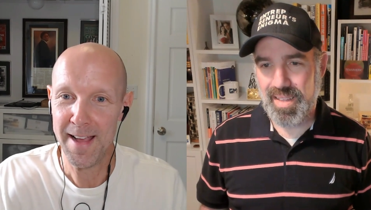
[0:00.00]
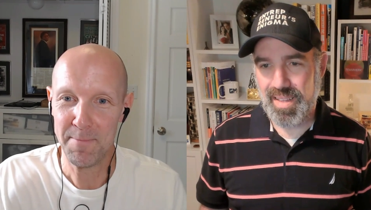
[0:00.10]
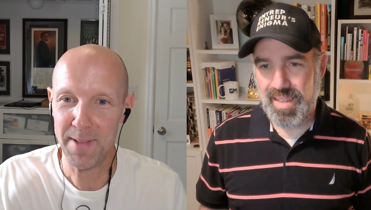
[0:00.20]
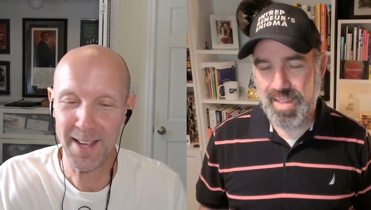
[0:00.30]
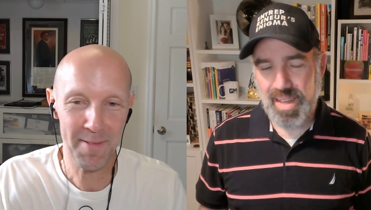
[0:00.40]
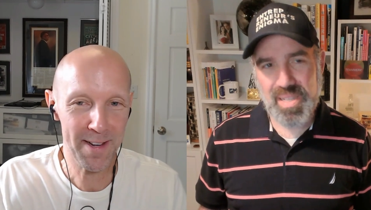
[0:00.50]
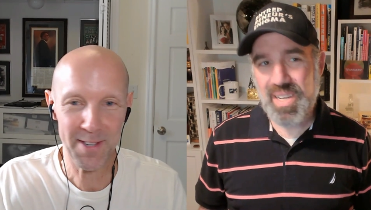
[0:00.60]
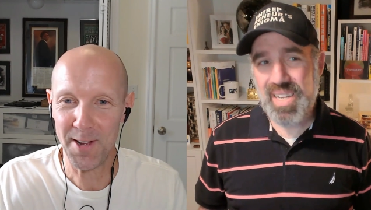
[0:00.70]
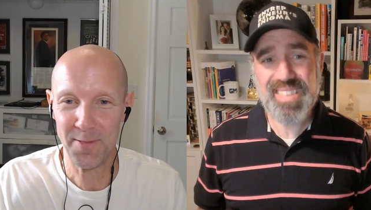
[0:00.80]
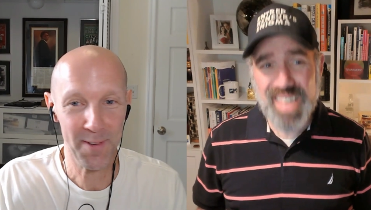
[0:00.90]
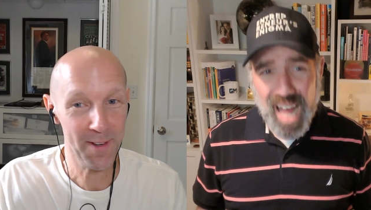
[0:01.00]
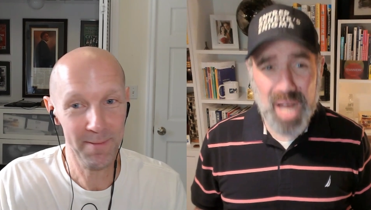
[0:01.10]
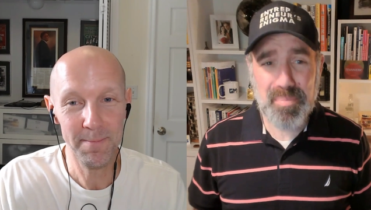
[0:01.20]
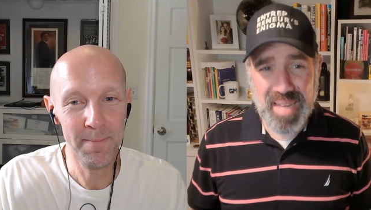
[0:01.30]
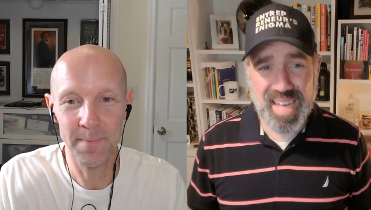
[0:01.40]
Speaker 1: thinking to myself, yeah,
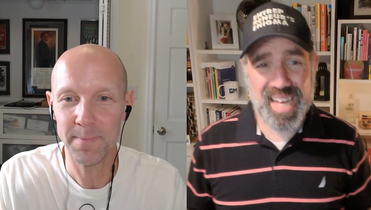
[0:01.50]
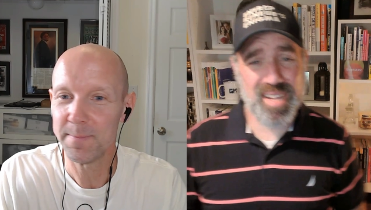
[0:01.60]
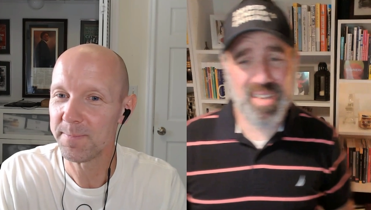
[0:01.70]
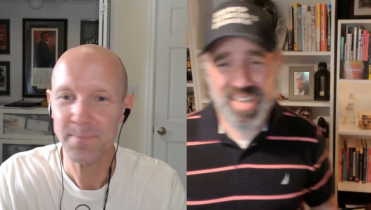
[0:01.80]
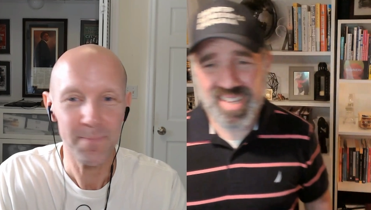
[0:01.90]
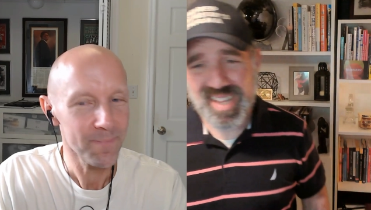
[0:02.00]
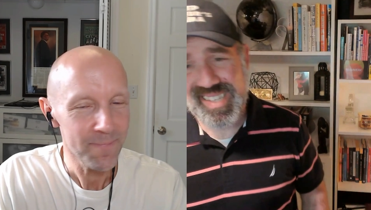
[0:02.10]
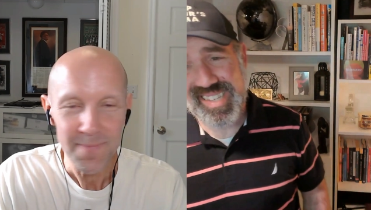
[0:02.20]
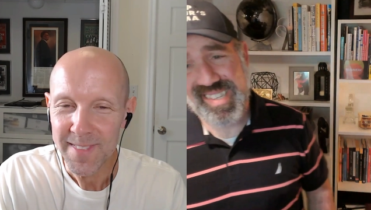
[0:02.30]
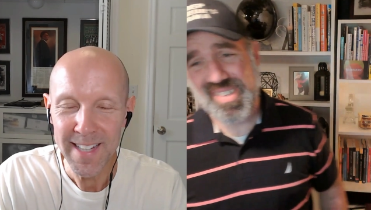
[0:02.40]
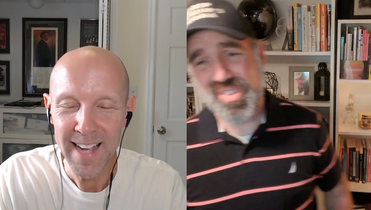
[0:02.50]
"Stop it!" just,